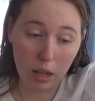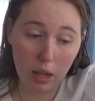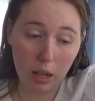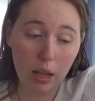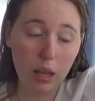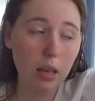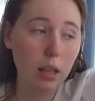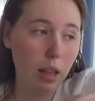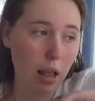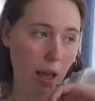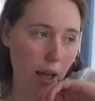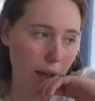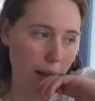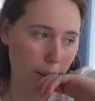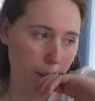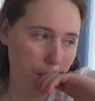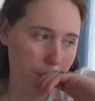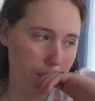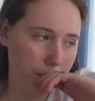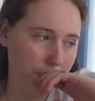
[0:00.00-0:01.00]
Eli.
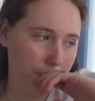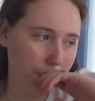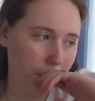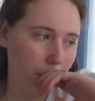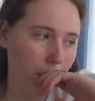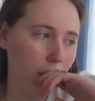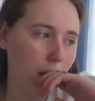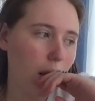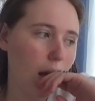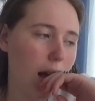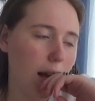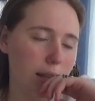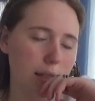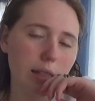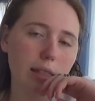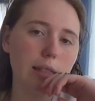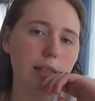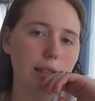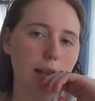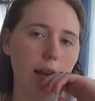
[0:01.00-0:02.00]
I
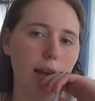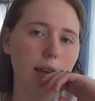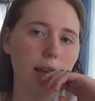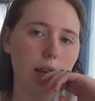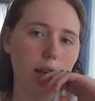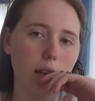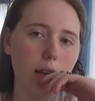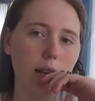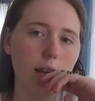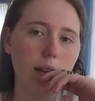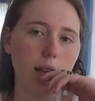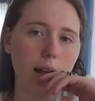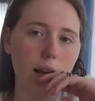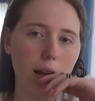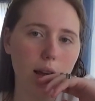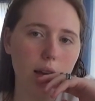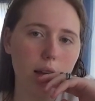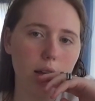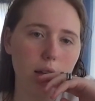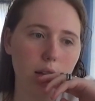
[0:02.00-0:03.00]
still like
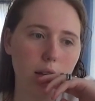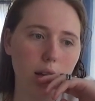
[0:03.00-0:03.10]
Eli.